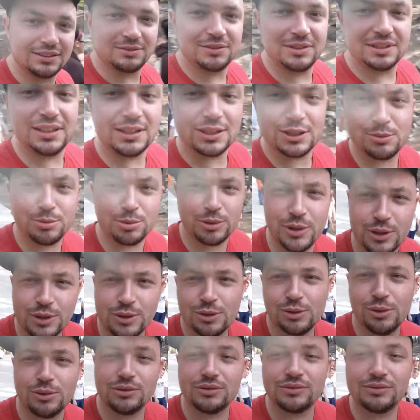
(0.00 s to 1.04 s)
I think it's pretty
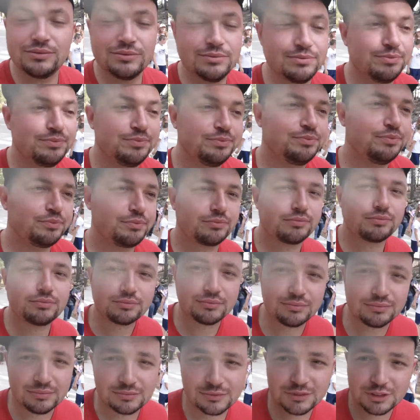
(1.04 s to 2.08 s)
cool.
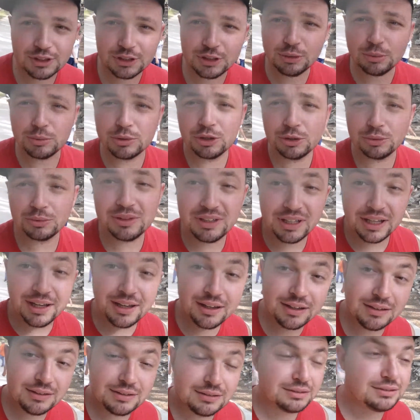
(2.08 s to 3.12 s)
So we're doing
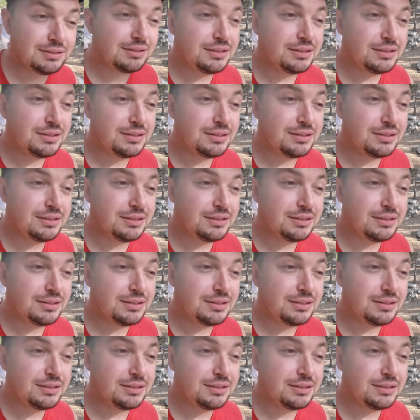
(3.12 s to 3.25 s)
that.